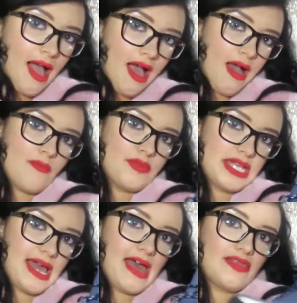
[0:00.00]
But
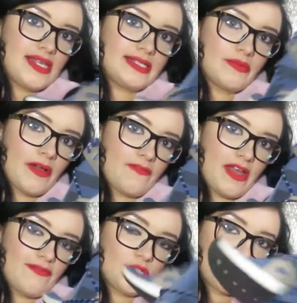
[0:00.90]
yeah, these are my
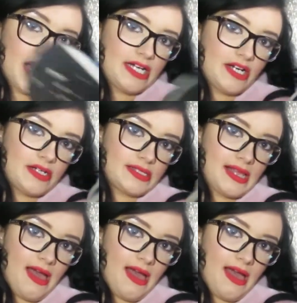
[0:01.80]
favourite trainers.